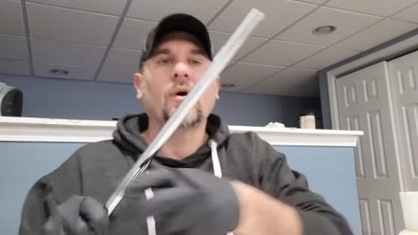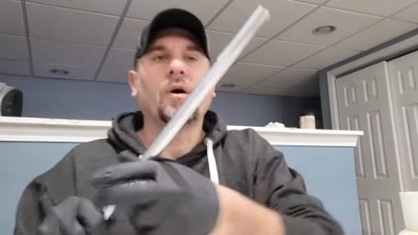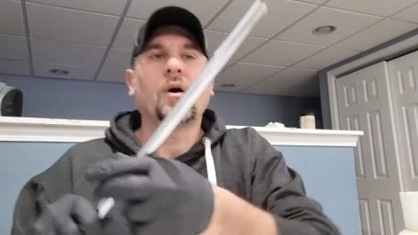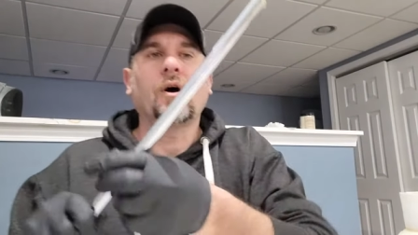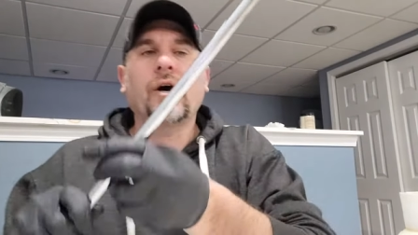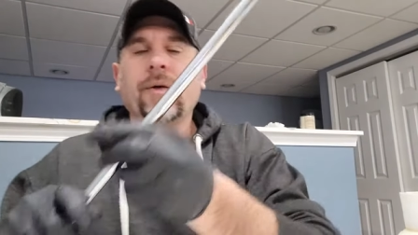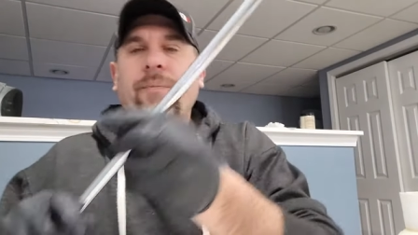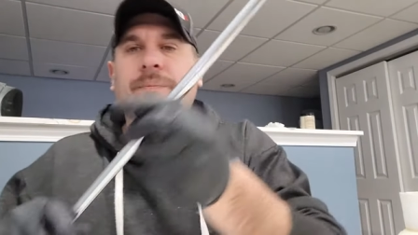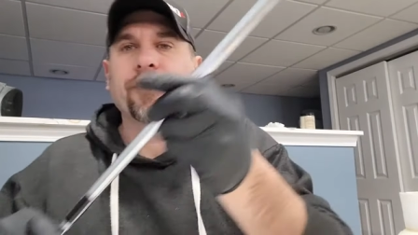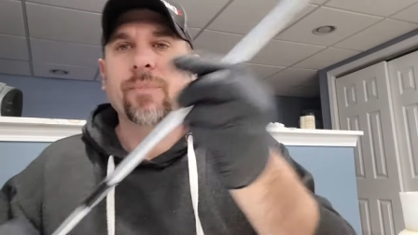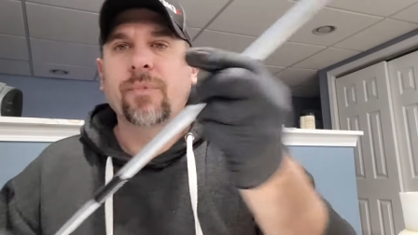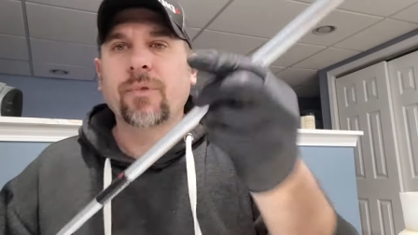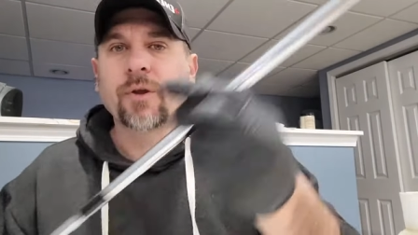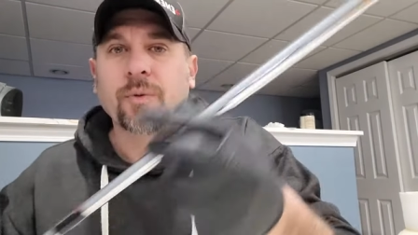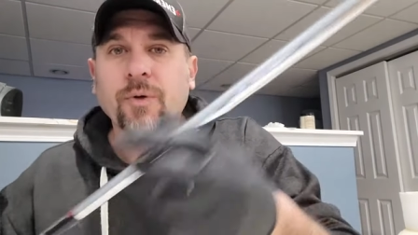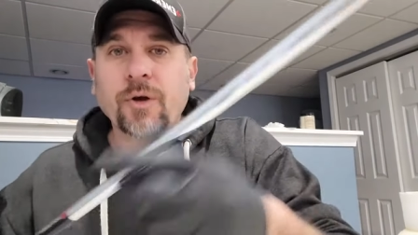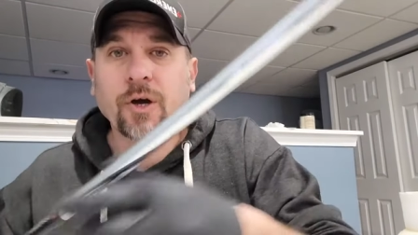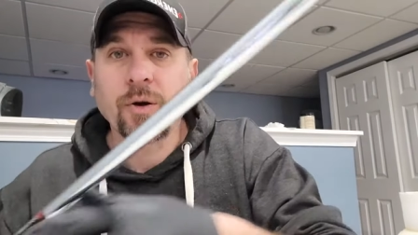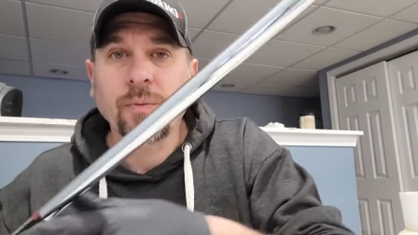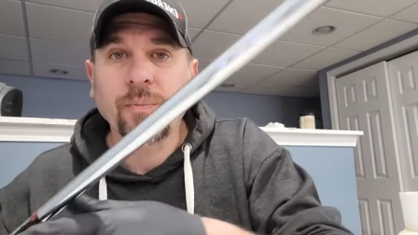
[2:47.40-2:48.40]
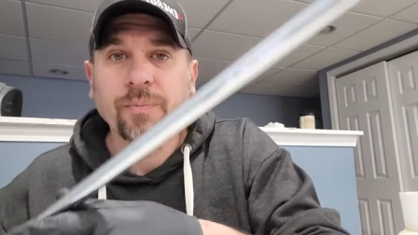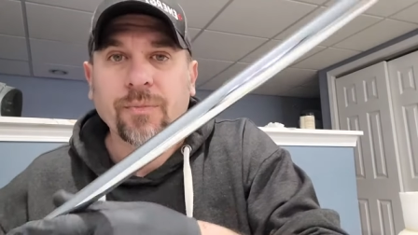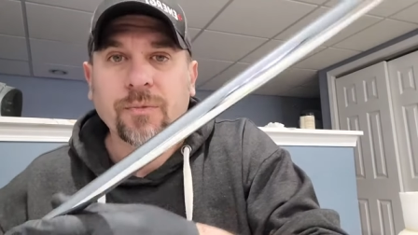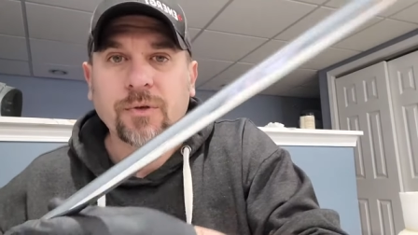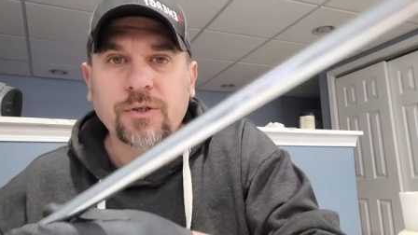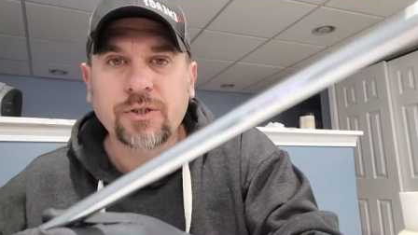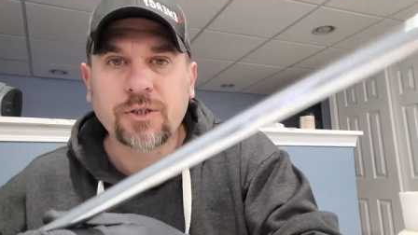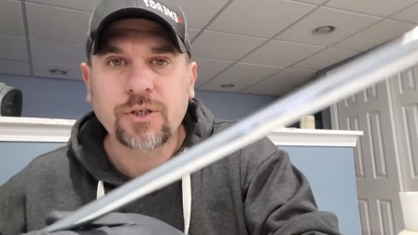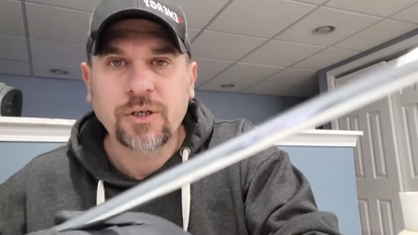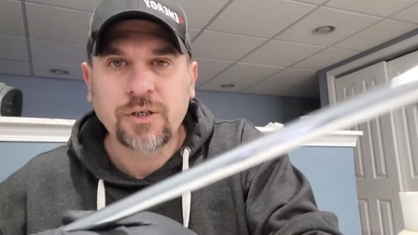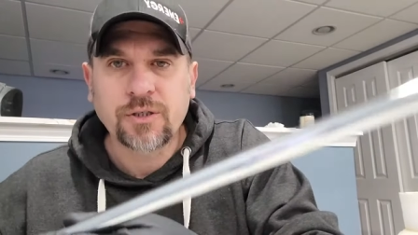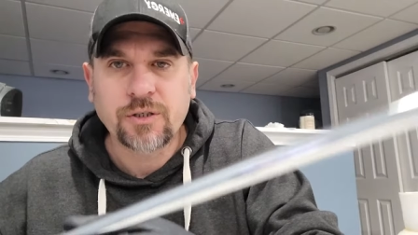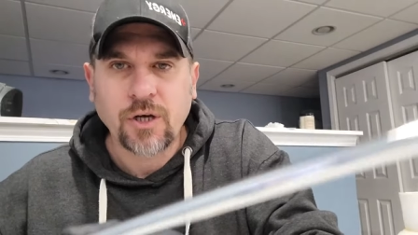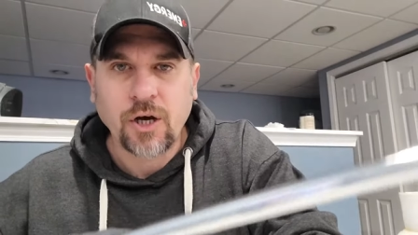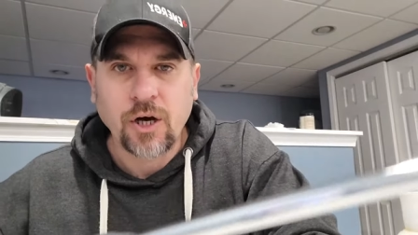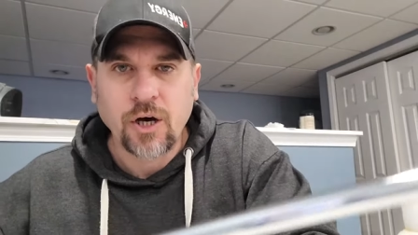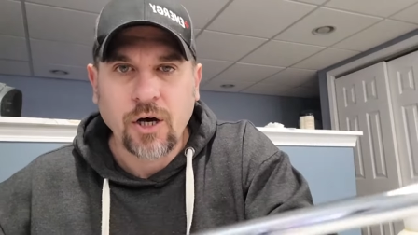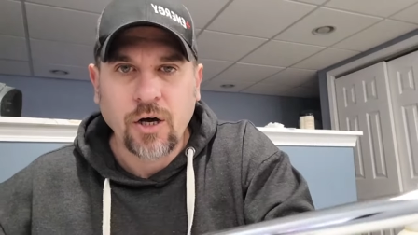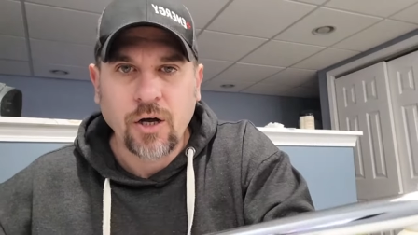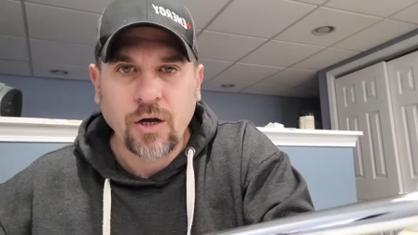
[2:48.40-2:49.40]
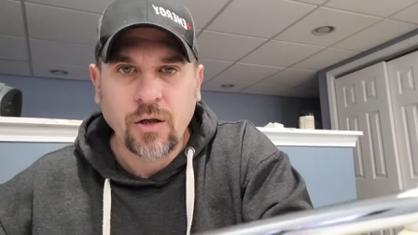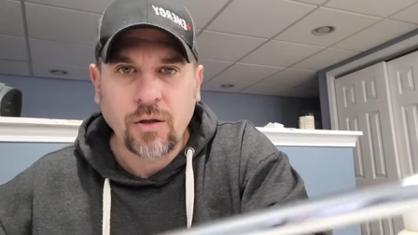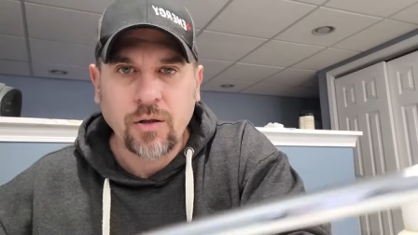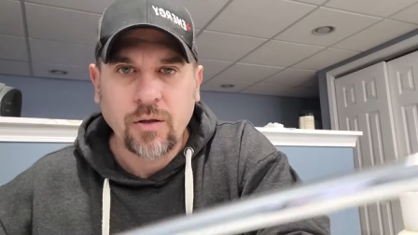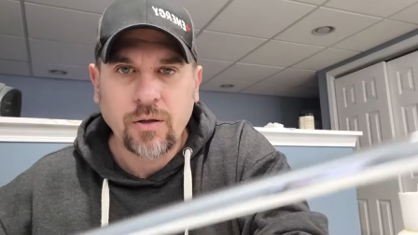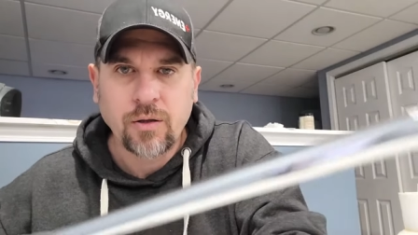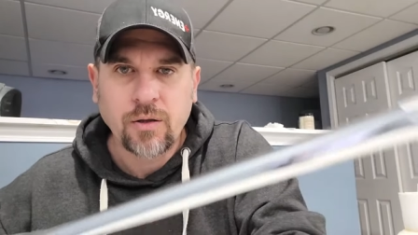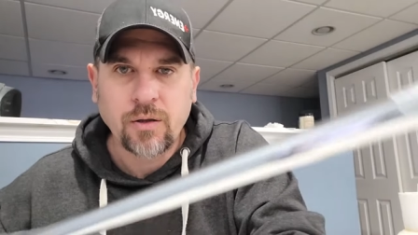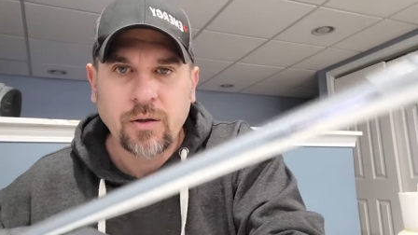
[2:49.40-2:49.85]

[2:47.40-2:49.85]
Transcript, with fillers: All right, there we go. She is all